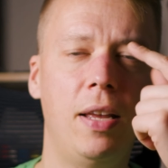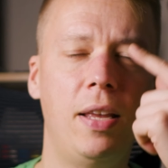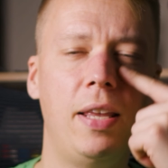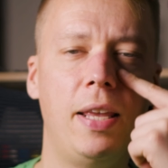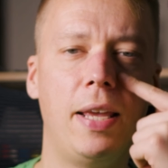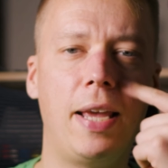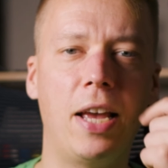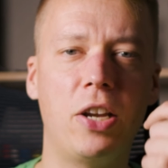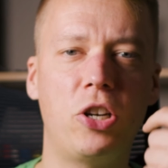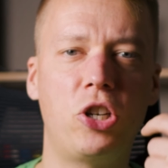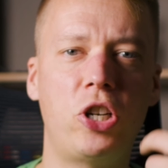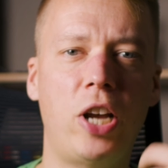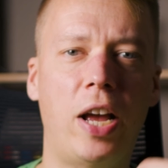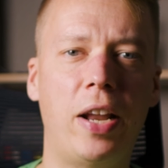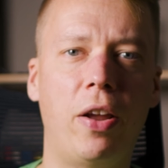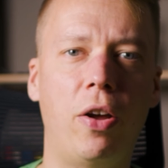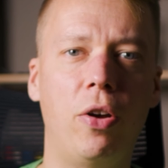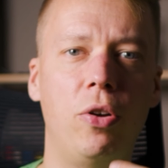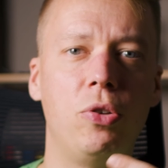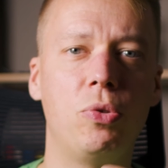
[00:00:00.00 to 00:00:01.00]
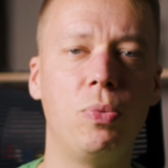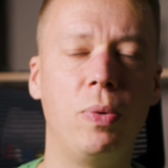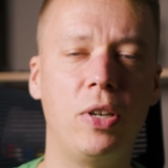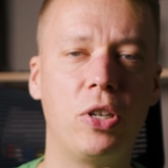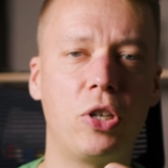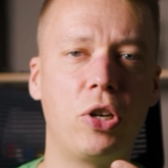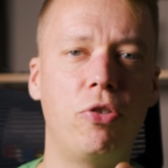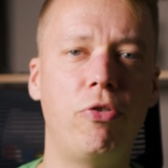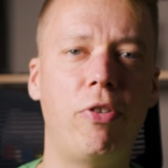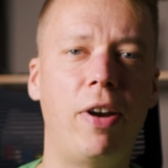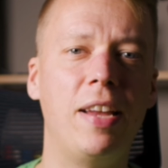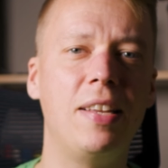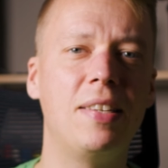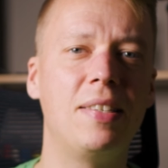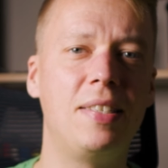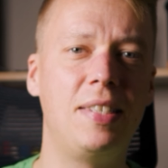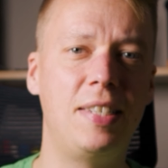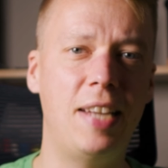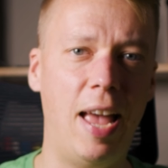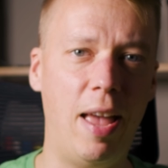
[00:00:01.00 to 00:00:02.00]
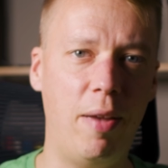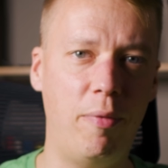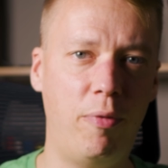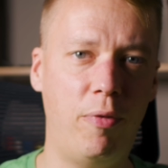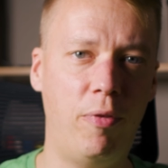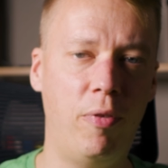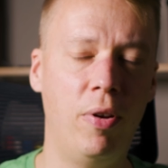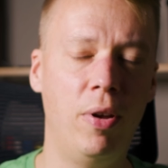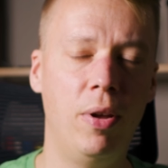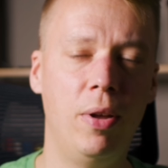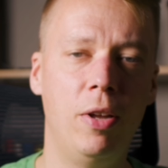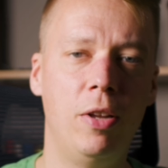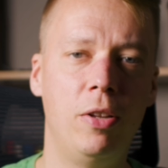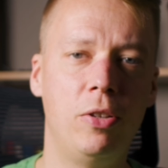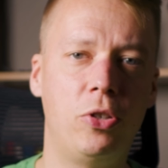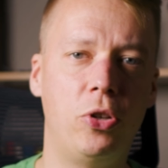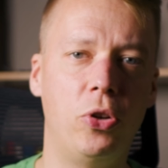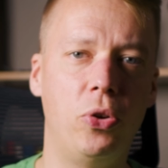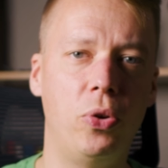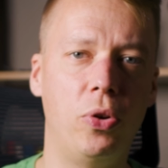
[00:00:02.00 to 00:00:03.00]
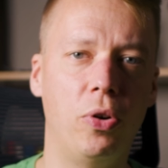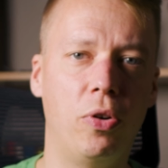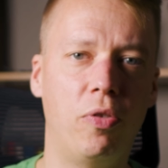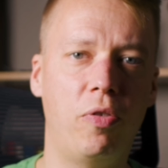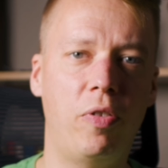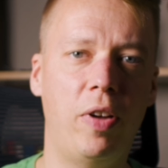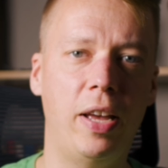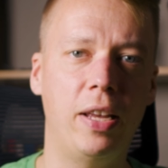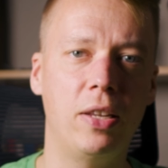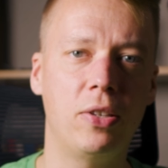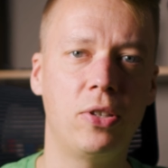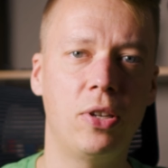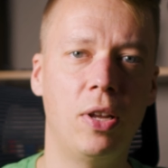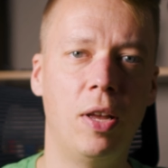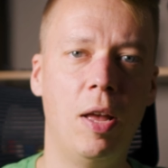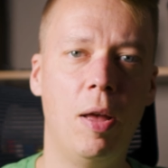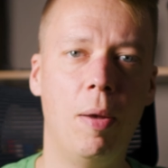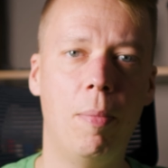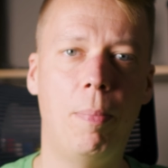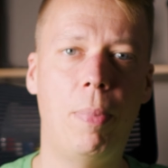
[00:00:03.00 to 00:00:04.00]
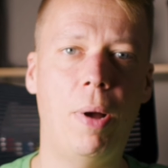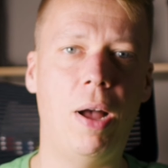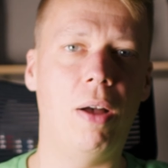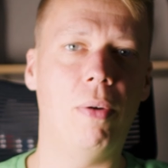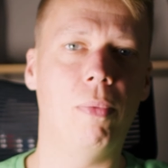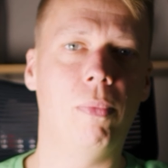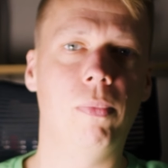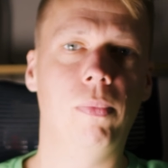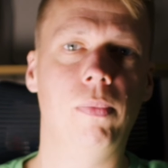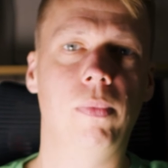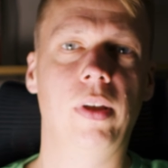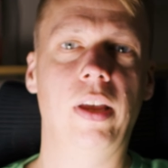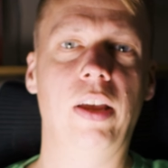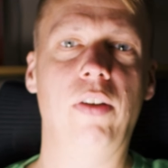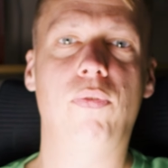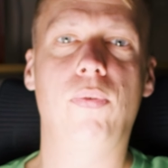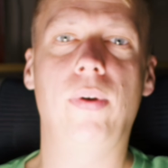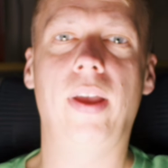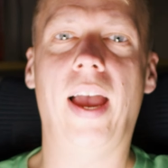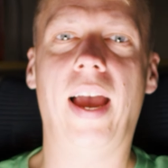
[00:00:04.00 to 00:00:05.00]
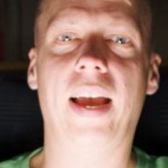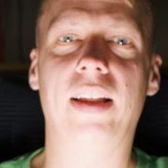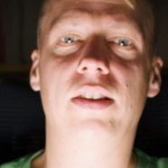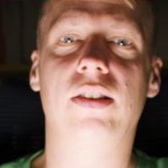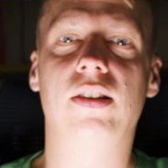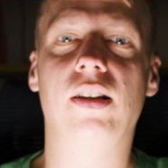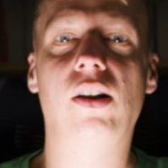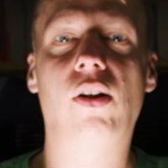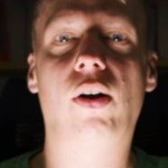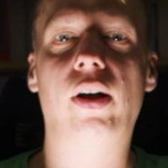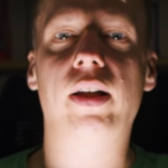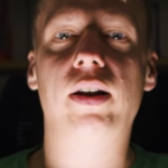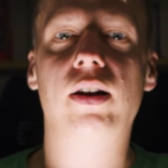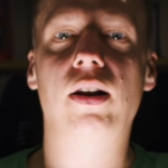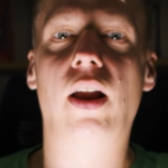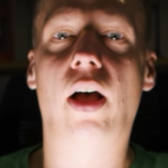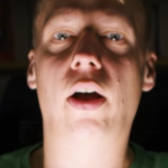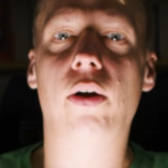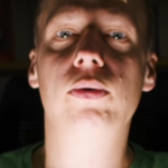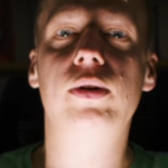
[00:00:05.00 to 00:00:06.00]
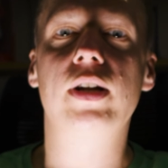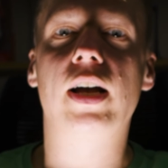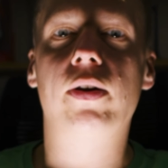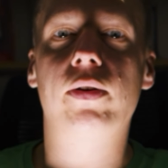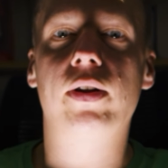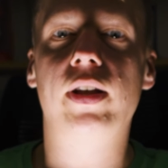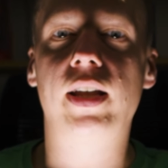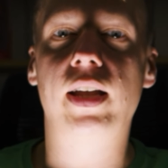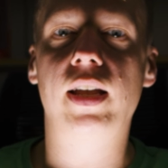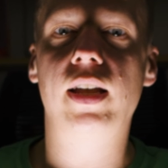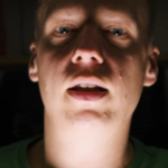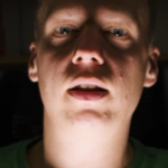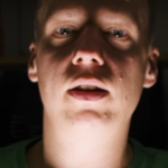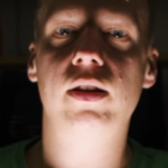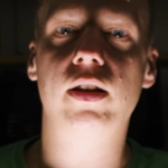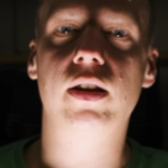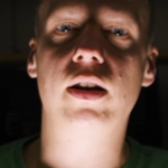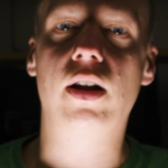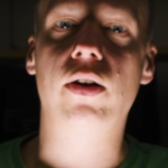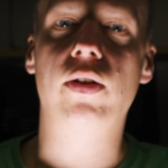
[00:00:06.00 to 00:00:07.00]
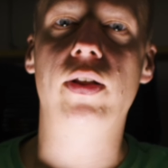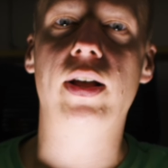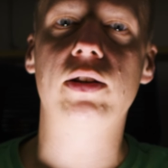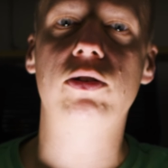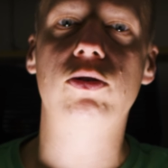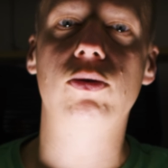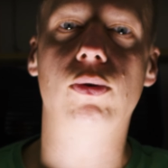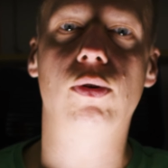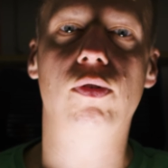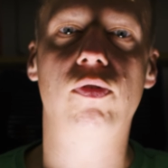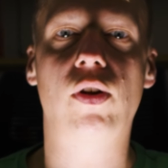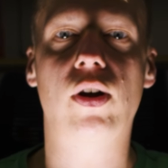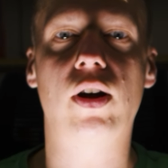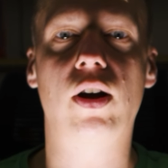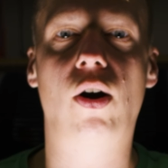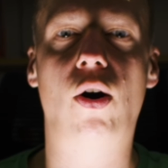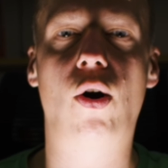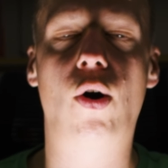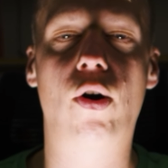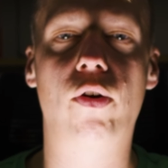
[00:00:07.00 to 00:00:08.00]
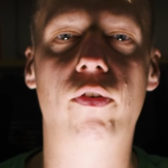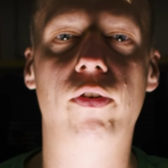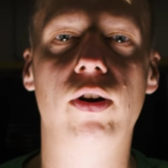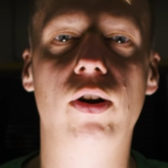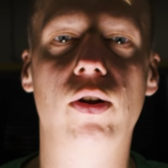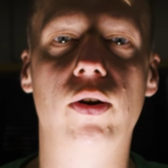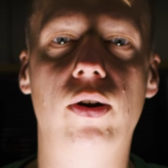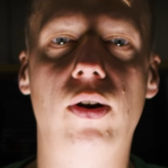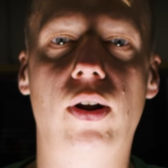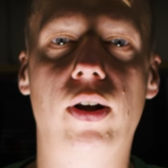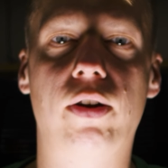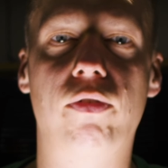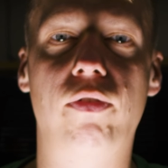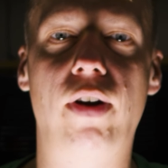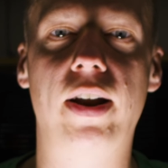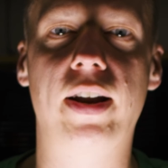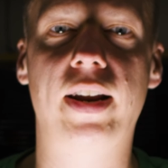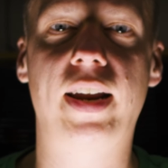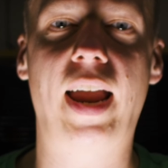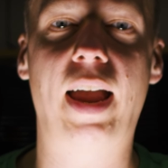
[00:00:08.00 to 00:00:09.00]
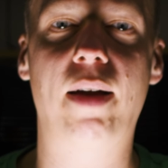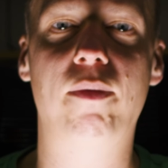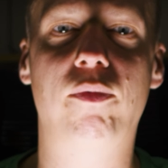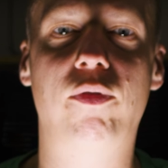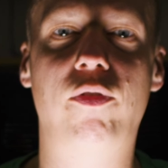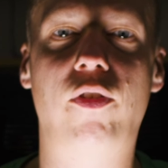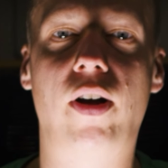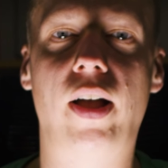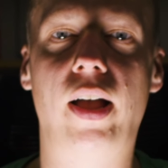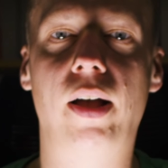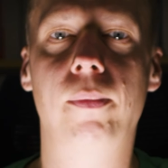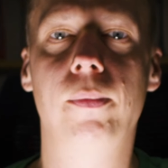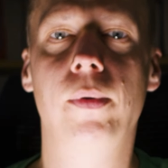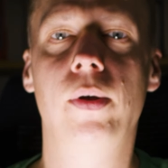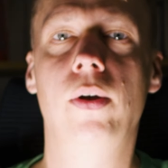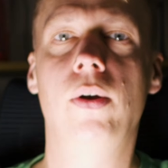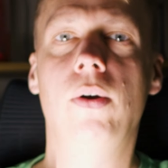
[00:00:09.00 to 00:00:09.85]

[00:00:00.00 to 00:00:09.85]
You get shadows, which creates depth to your face. But if we had the light low down here, you know, that's sort of like a horror look, like around a campfire.